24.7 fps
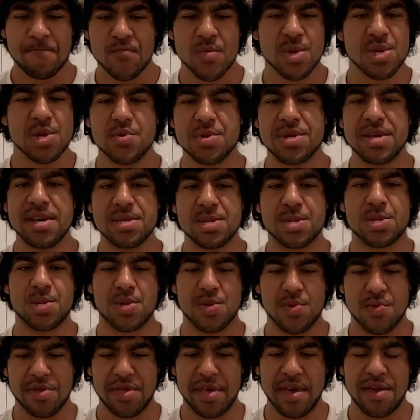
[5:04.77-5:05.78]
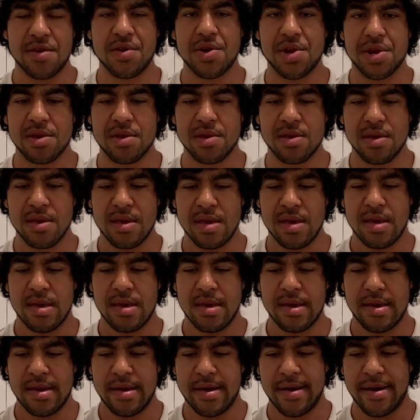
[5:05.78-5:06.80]
so dense with energy
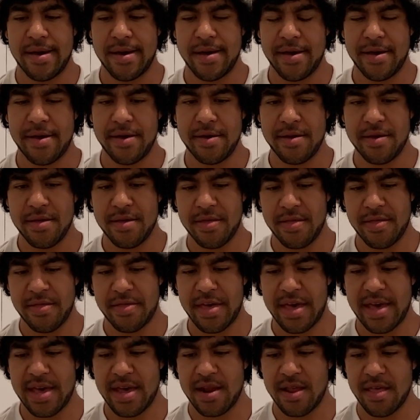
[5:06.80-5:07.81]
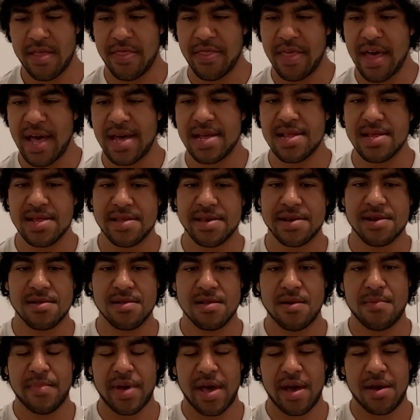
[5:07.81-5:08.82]
that
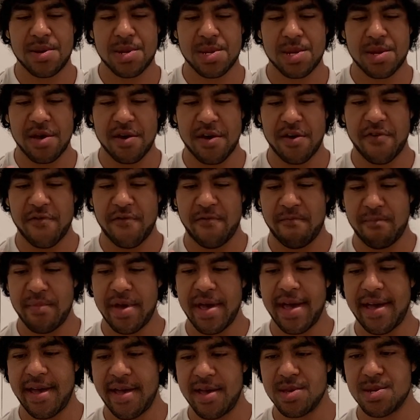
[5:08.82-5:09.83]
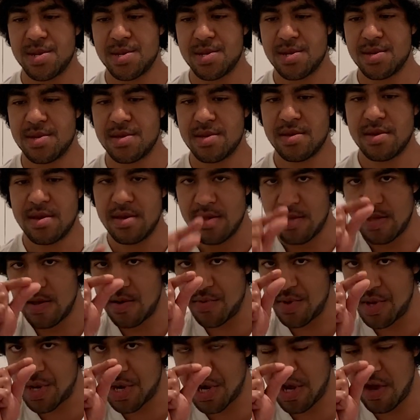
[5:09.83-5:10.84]
little amount of mass that
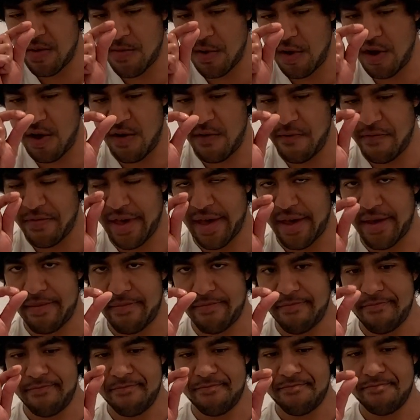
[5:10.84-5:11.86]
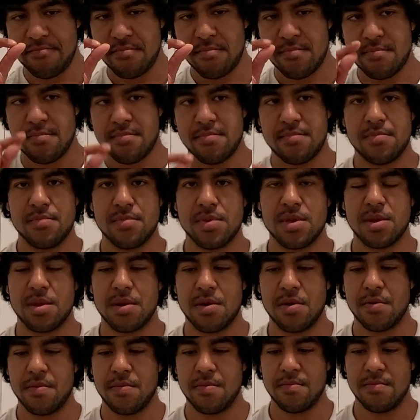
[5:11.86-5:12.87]
we shaved off, that, you
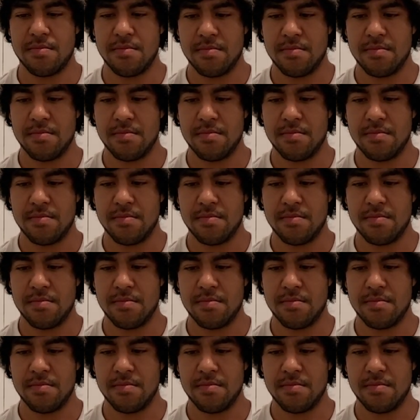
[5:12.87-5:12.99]
know,